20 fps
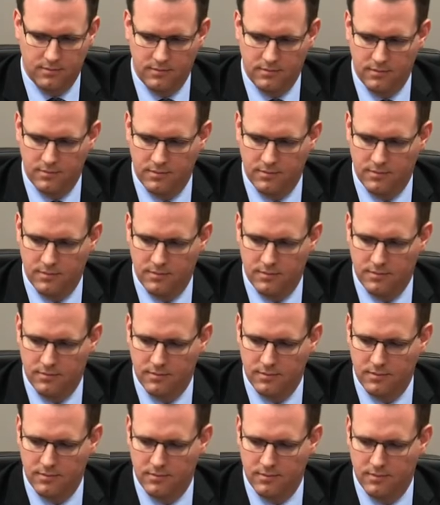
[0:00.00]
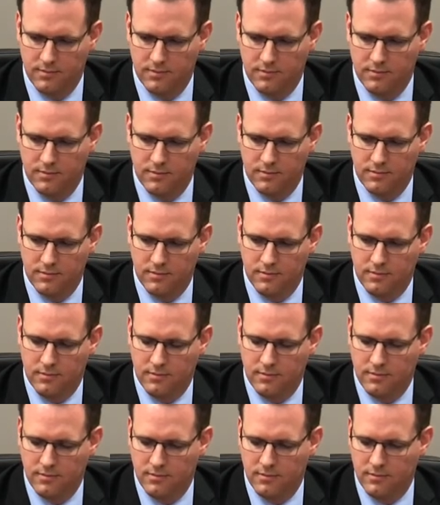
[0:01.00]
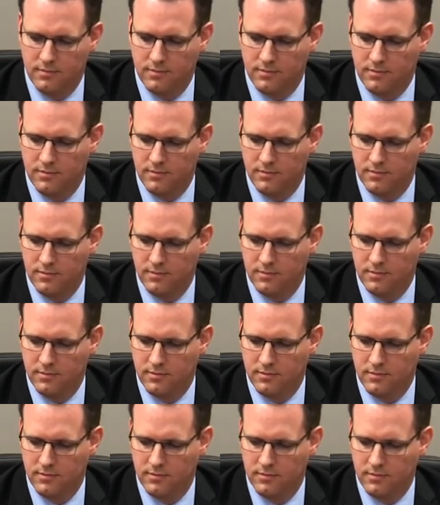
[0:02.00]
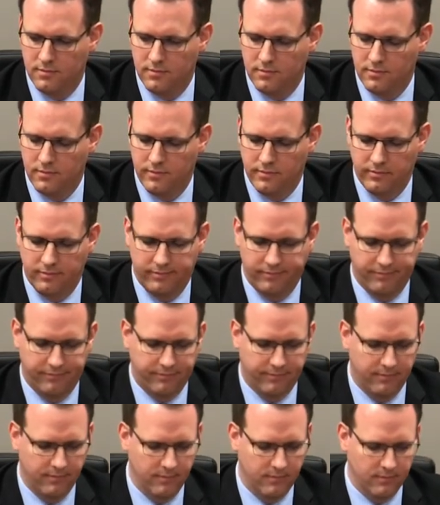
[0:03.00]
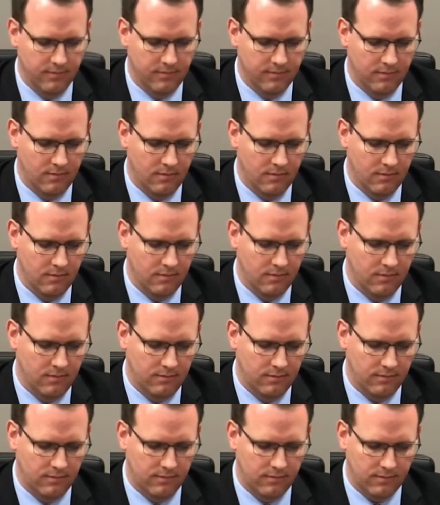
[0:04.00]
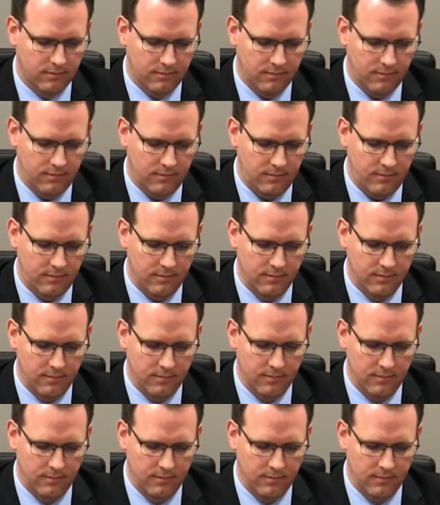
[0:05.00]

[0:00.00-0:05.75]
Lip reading: [no speech]